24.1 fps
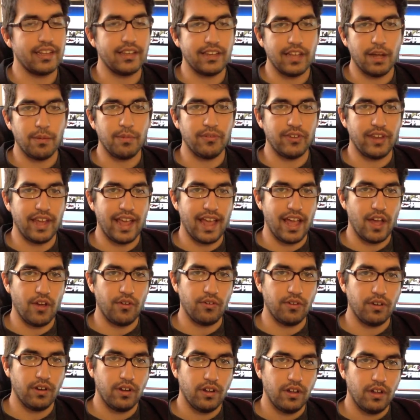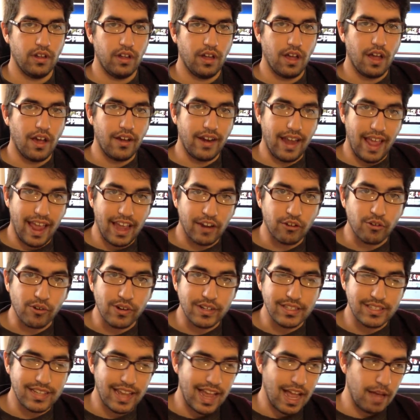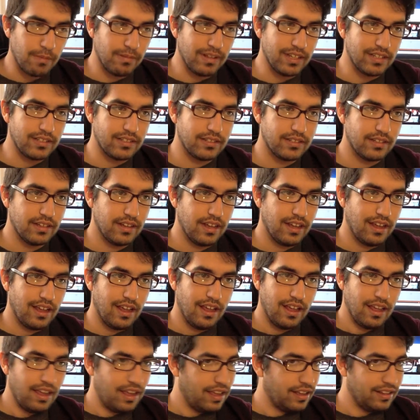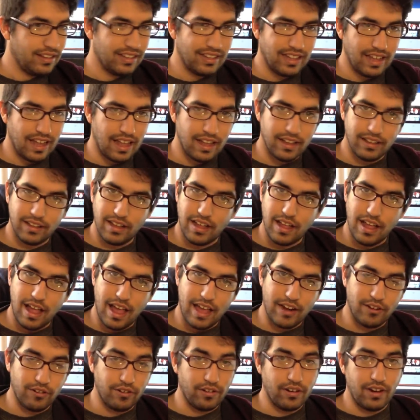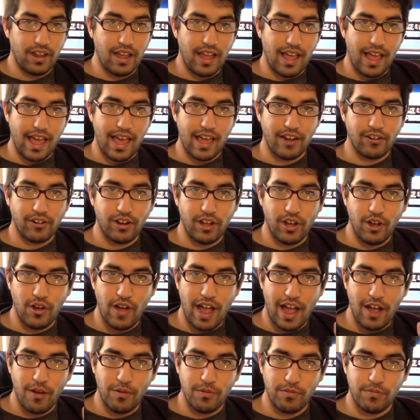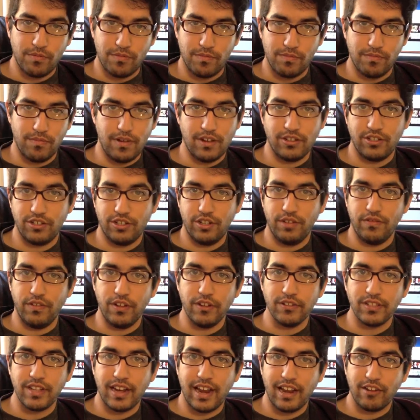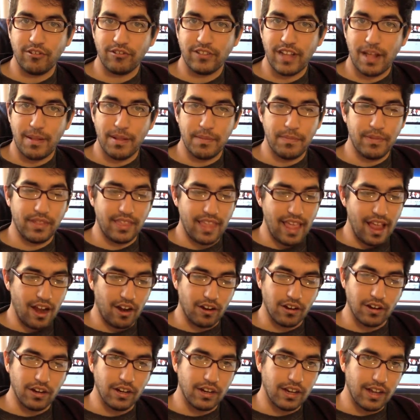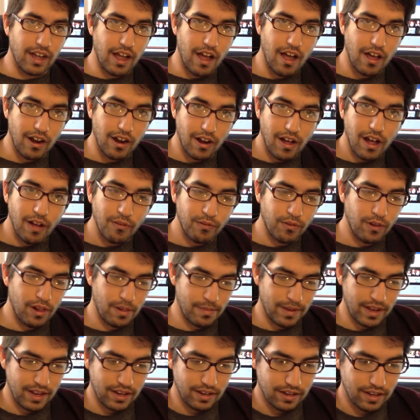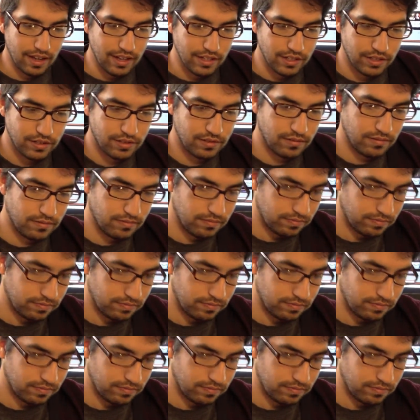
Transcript: double down on Android tablets. I don't I don't know how much you've used an Android tablet, but they are god awful. I mean, as,